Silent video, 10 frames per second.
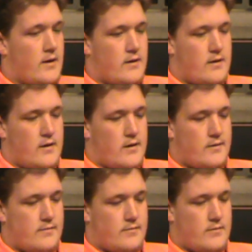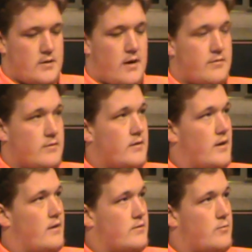and
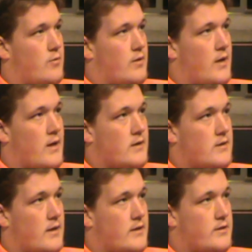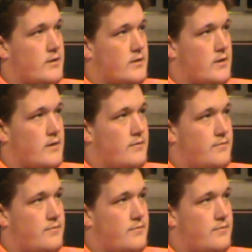I was more relaxed, I guess you could say.